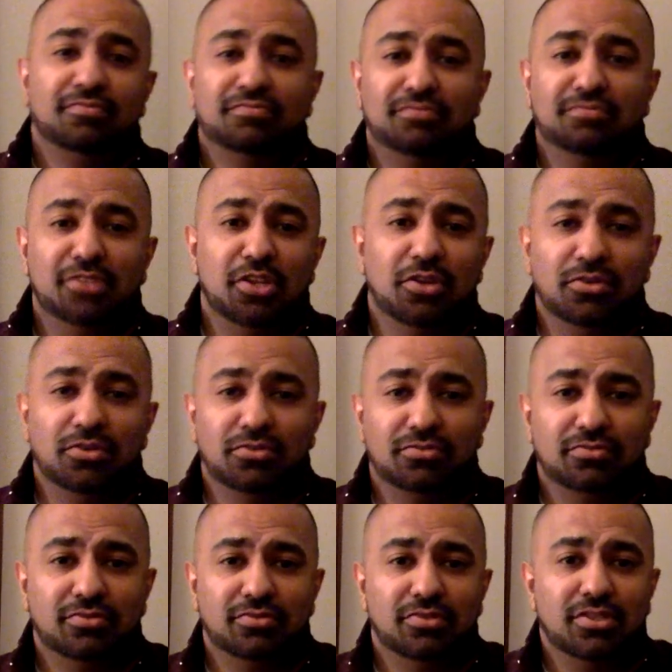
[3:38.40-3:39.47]
you know,
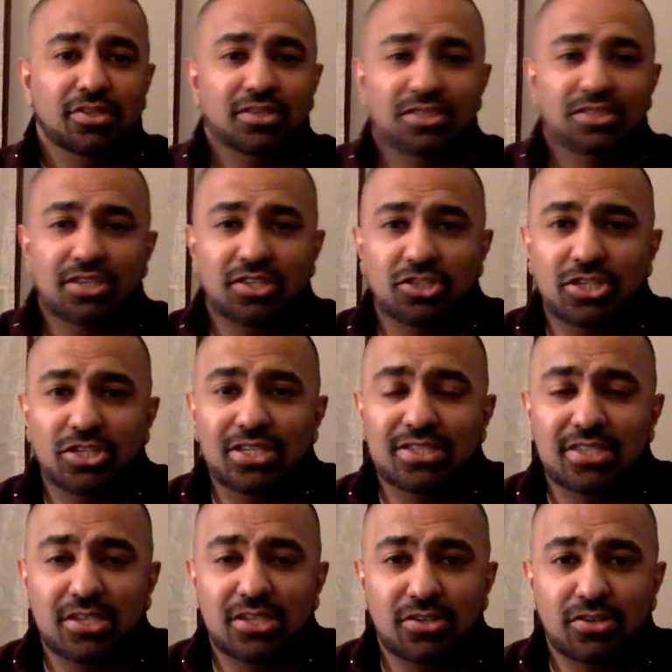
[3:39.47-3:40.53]

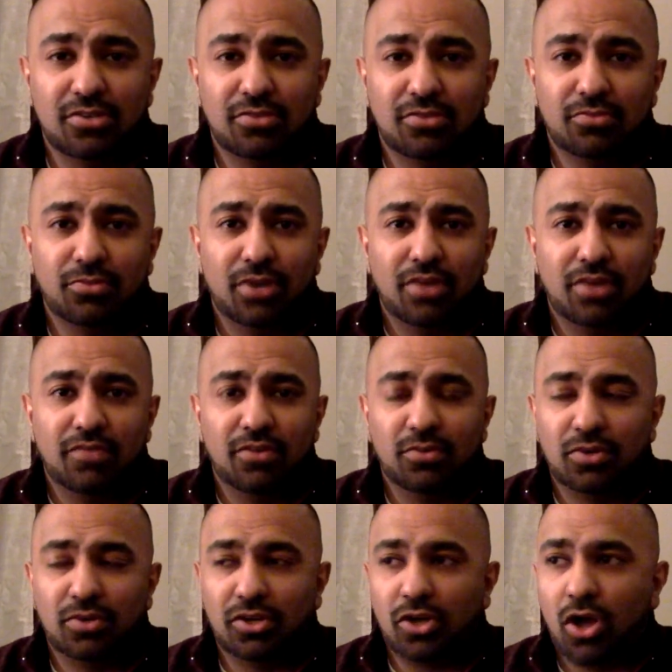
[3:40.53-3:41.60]
cheesy or whatever you
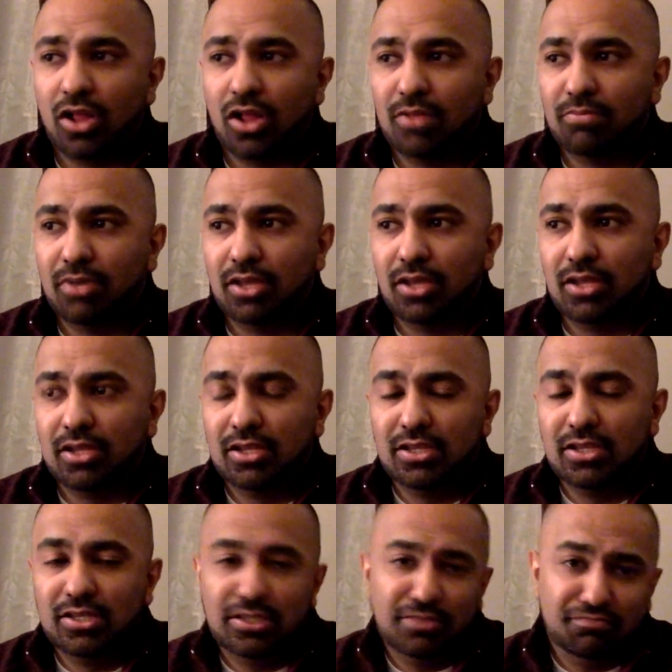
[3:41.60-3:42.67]
want to call it, but
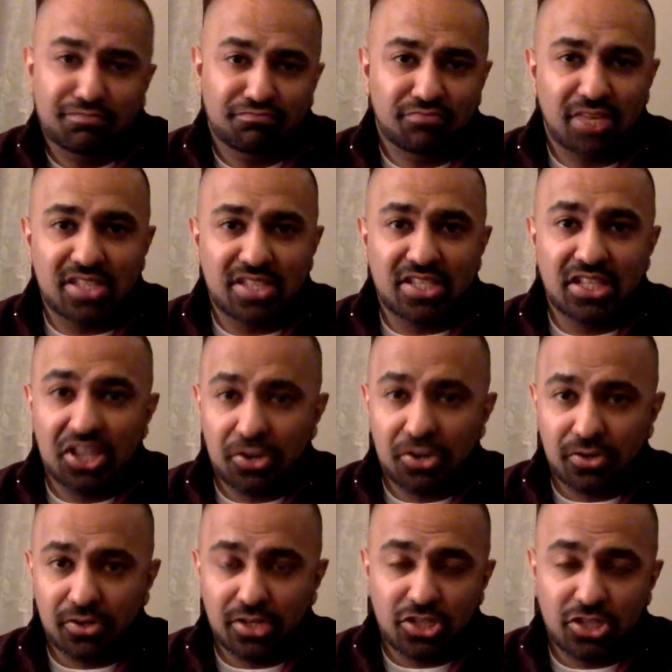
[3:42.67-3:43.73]
it's
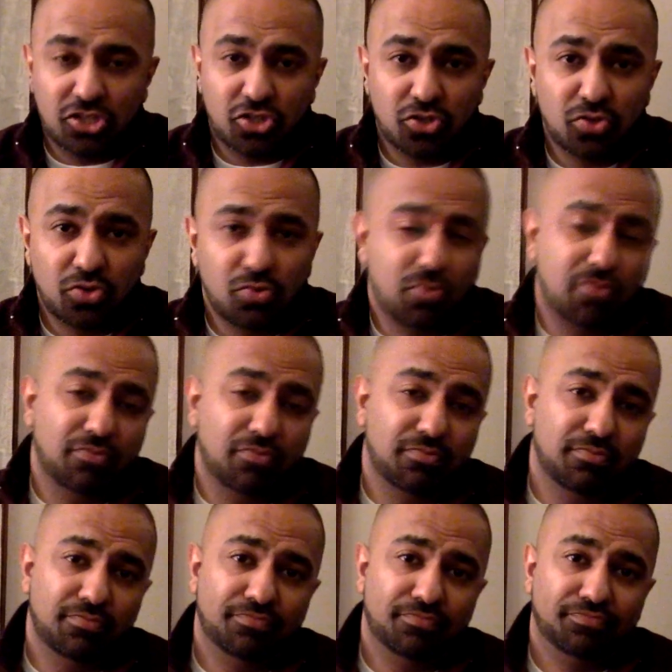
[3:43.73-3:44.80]
literal. It's true.
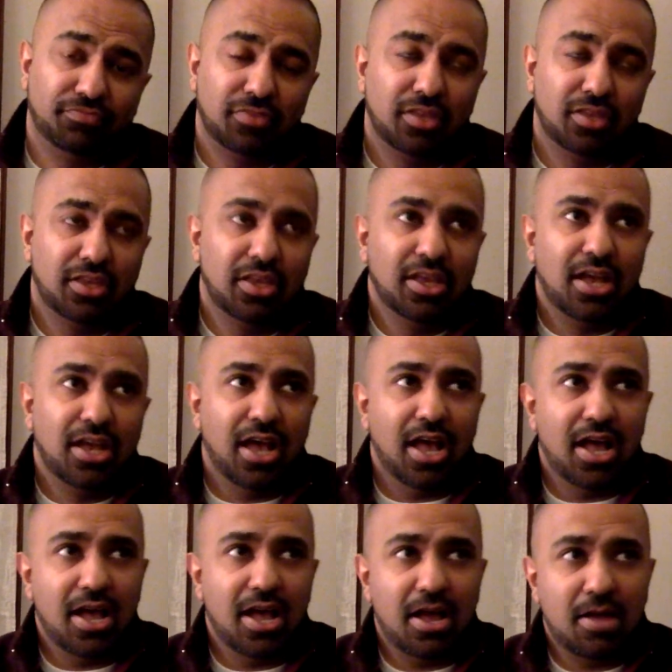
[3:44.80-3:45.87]

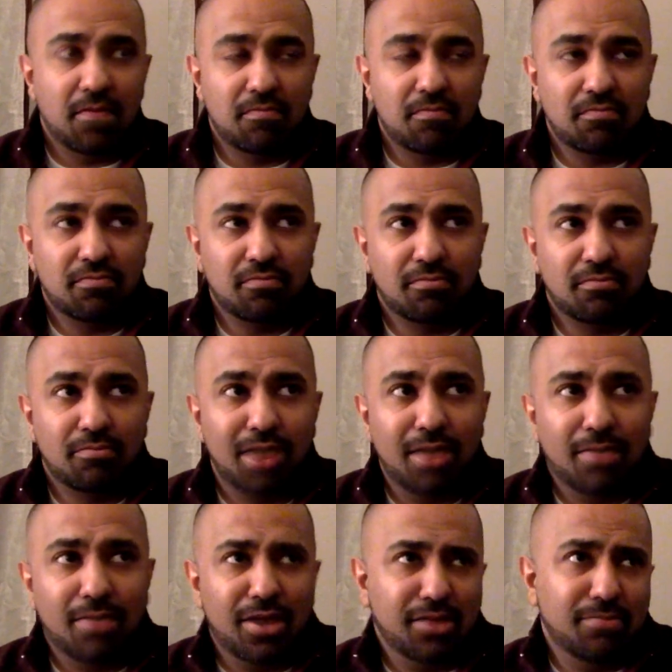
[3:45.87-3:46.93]

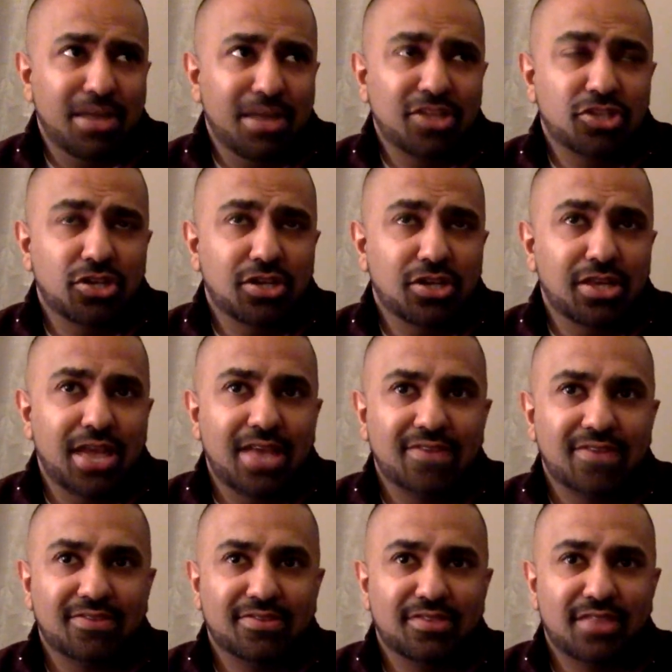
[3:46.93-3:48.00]
My journey
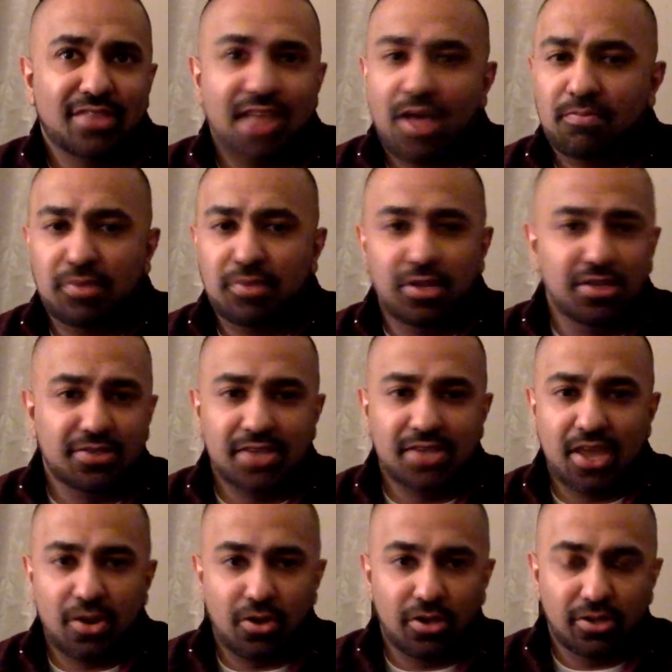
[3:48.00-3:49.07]
has not been easy
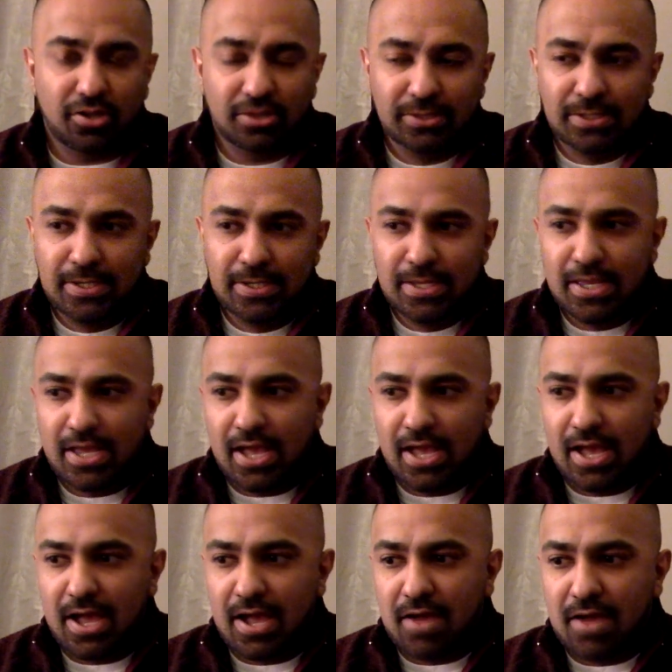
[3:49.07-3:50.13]
at all.
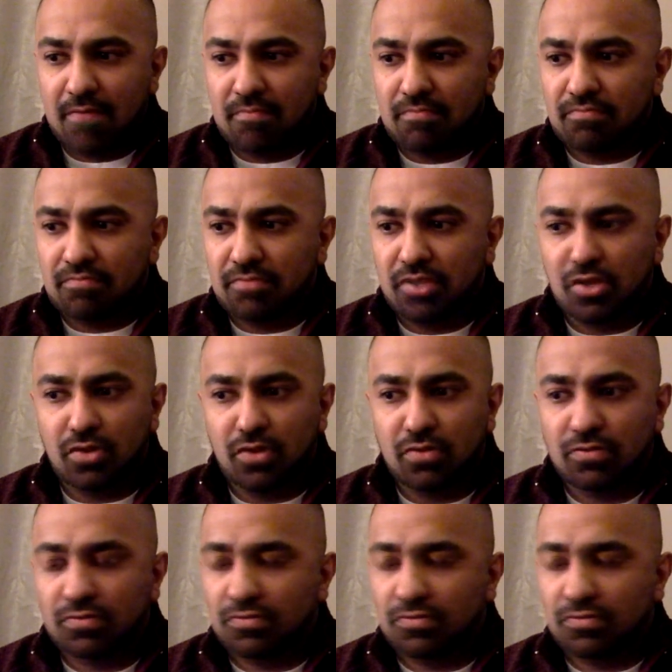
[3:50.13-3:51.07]
Um, you know,